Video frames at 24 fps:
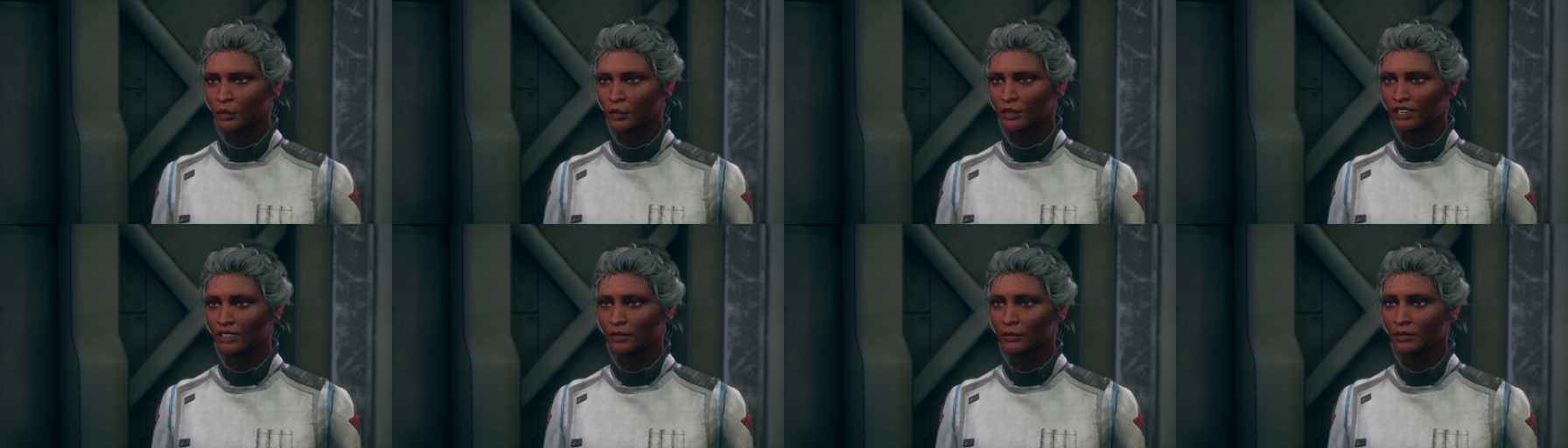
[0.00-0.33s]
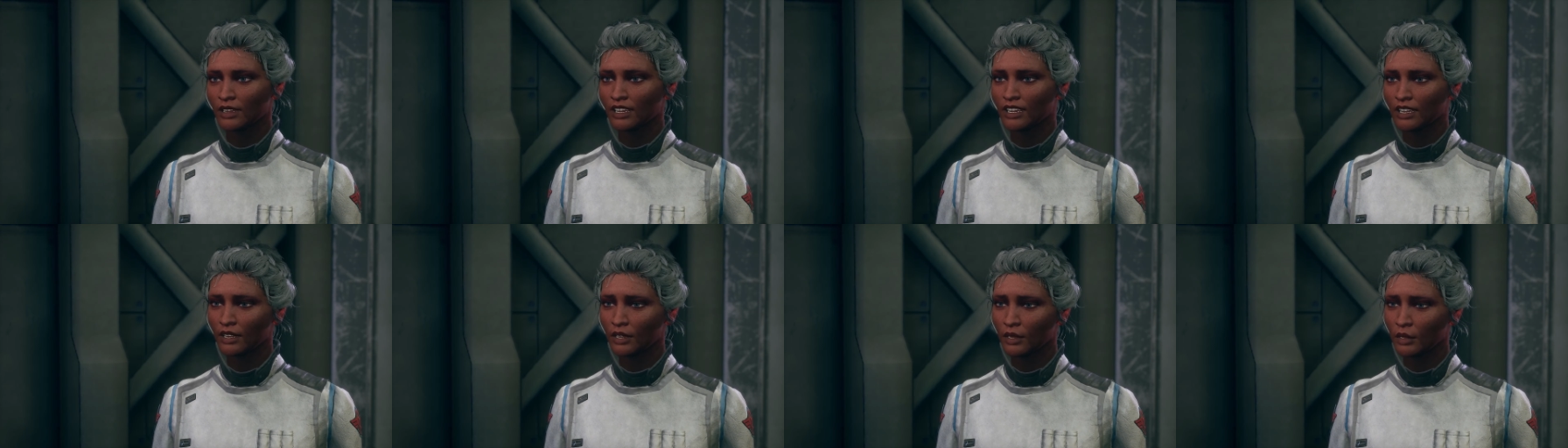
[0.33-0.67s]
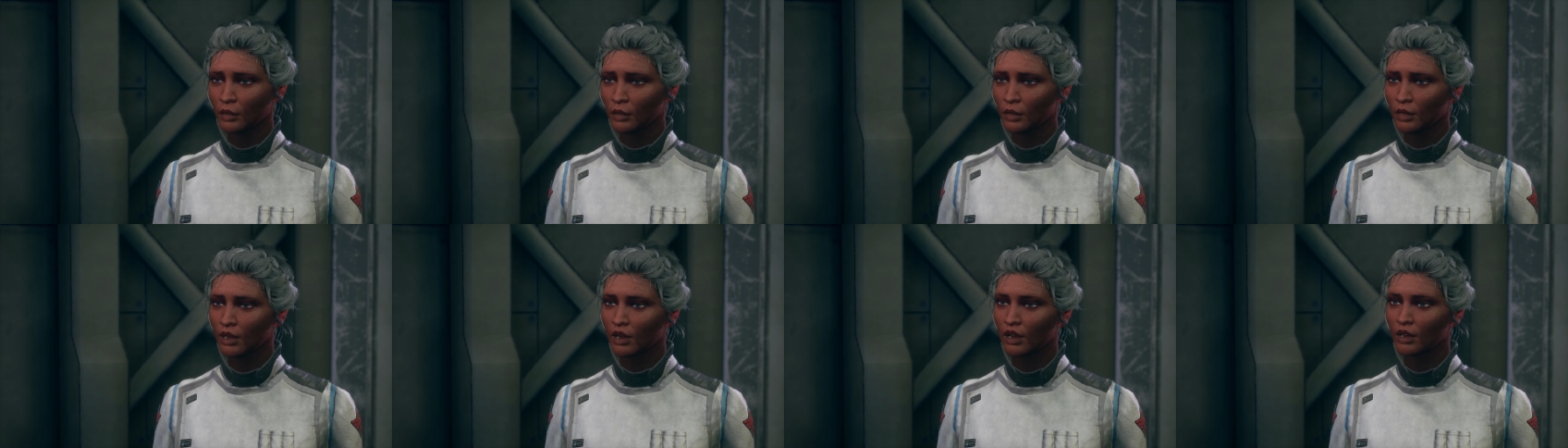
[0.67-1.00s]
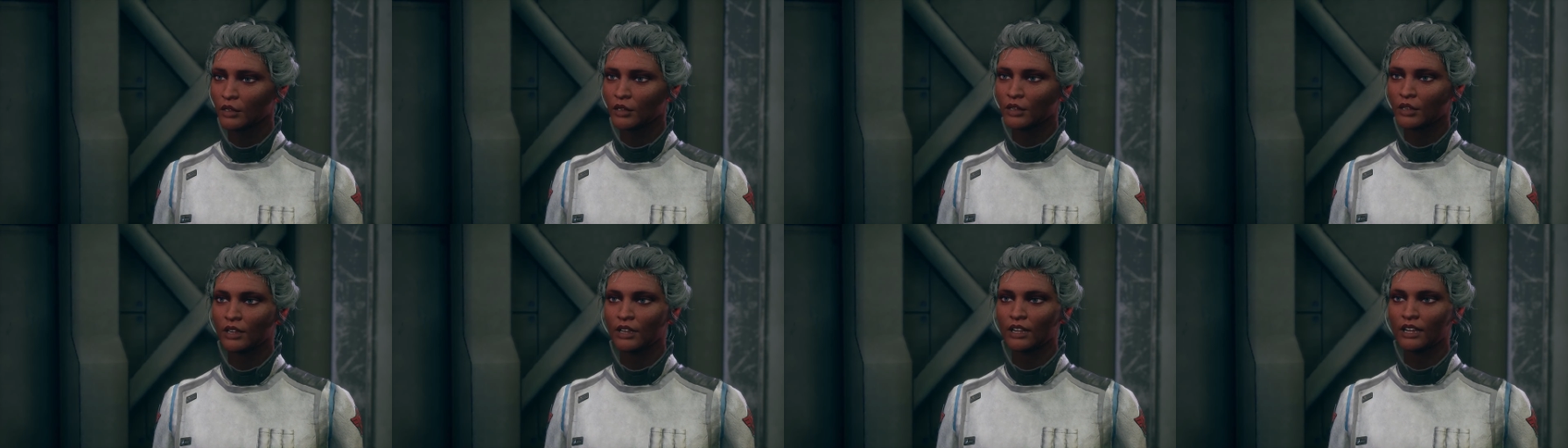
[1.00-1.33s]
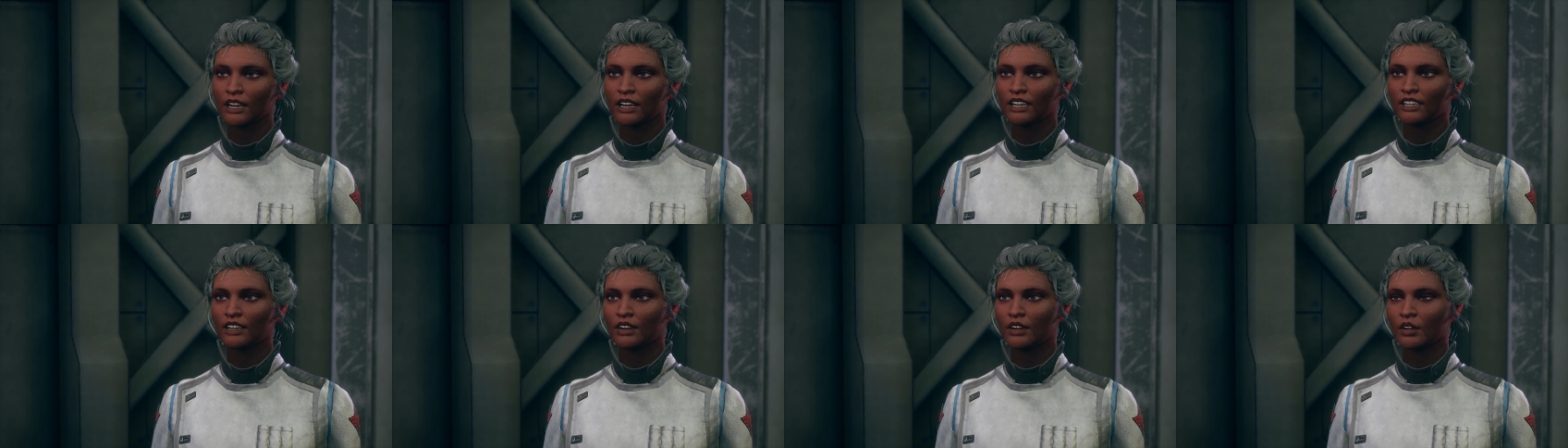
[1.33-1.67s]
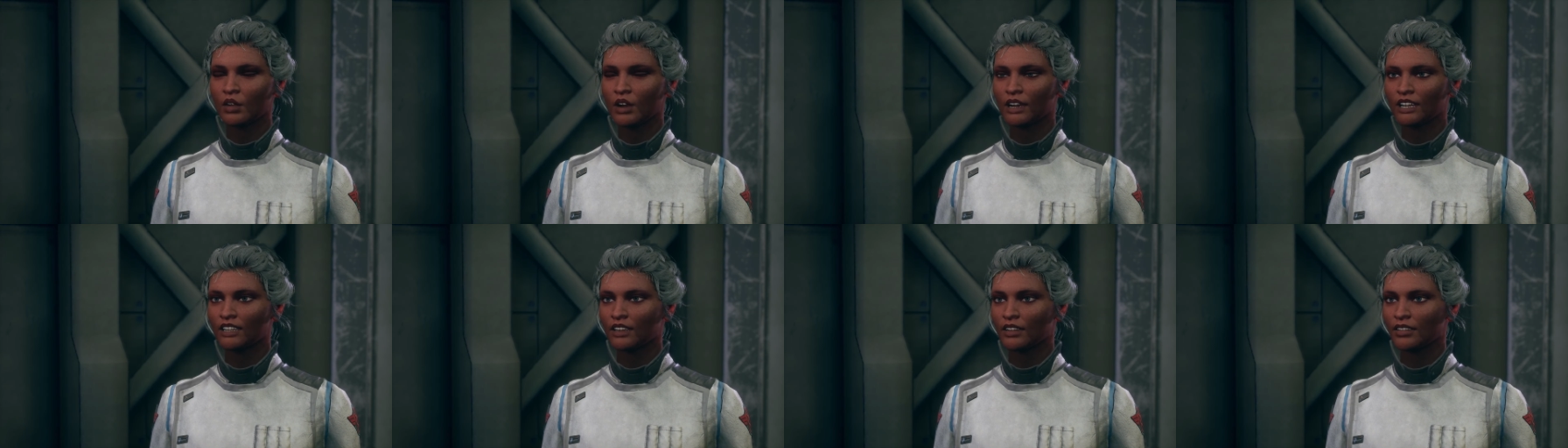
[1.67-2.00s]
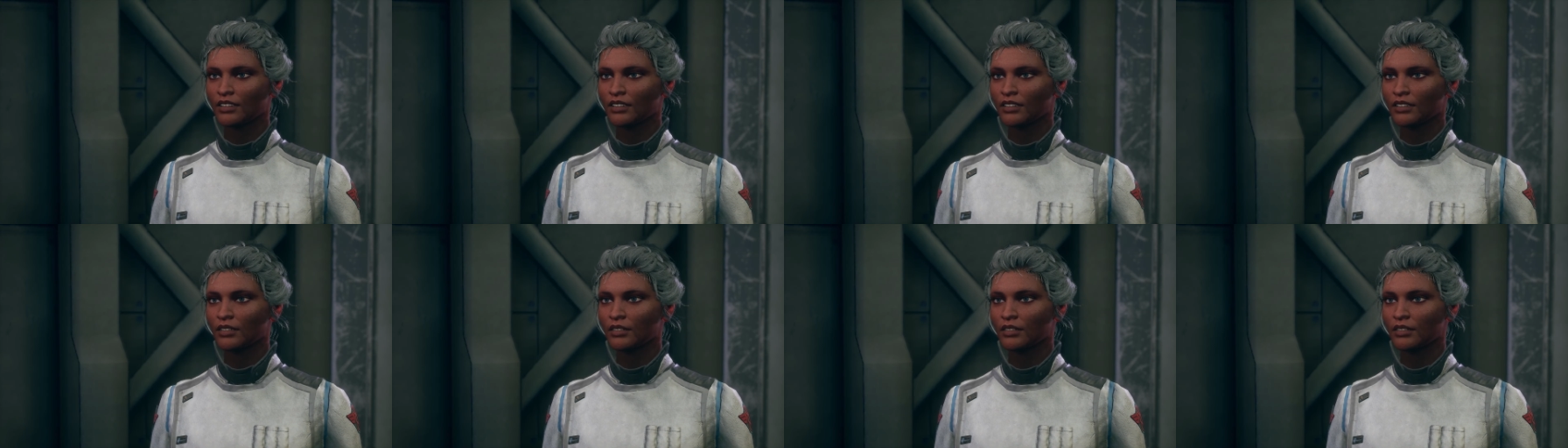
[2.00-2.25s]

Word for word: We make do or we die trying.